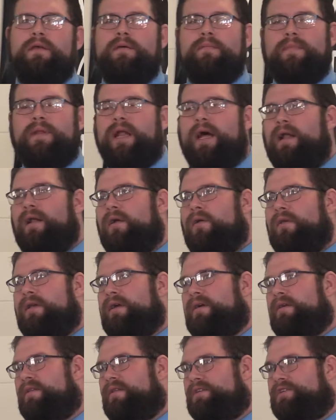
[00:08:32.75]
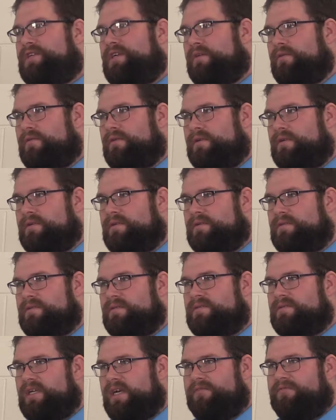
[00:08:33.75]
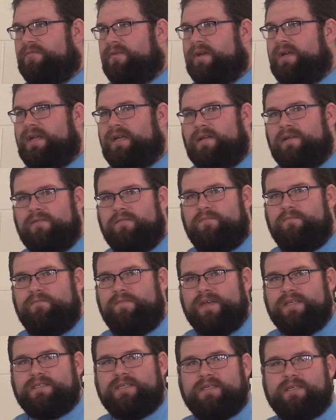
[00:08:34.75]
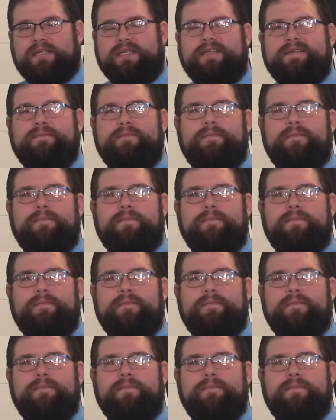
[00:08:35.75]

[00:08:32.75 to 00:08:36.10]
But not only are the children suffering physically,